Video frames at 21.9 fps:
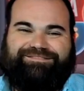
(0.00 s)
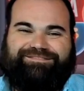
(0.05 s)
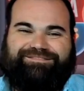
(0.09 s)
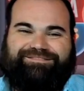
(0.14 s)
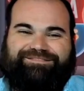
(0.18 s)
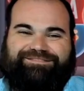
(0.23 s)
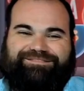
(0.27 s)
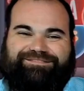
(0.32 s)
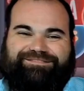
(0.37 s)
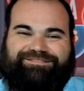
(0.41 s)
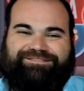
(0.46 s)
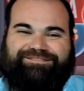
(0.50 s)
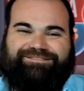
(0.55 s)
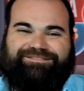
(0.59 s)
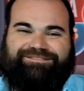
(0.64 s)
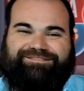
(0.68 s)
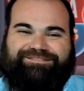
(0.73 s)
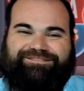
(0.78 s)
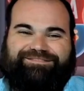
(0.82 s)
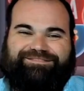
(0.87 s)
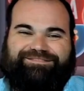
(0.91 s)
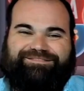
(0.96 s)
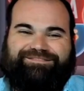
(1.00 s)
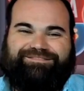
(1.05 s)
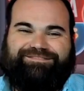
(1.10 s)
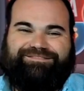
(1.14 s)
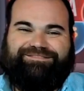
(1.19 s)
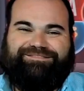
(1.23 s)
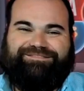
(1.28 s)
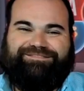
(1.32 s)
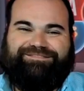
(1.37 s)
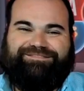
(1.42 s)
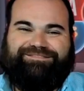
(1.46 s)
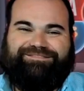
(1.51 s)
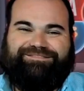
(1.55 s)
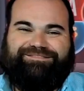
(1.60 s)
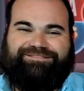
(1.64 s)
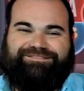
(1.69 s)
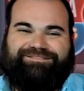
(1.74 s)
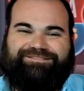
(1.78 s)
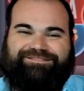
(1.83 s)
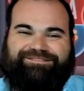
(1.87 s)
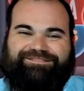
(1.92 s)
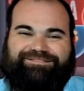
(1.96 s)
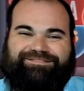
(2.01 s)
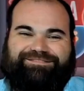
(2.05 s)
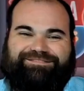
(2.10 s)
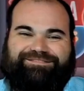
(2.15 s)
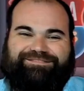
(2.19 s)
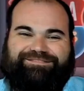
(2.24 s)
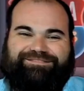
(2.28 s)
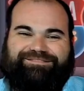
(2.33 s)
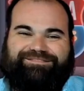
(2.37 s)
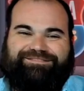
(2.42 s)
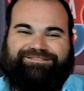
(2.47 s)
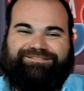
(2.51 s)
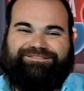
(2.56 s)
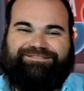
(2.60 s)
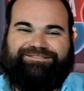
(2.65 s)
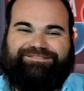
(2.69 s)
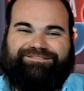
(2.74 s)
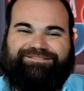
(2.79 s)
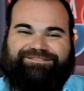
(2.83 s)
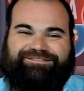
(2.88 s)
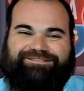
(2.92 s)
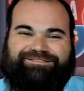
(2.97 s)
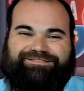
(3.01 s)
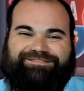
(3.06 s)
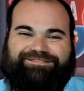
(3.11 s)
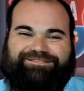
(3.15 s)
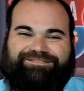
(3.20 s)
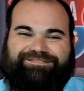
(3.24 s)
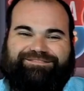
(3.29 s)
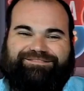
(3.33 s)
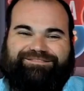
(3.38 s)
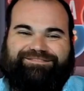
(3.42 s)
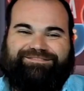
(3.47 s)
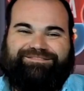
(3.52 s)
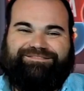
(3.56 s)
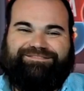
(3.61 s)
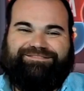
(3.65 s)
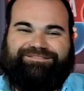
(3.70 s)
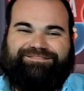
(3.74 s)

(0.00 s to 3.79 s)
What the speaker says: The person shown says nothing.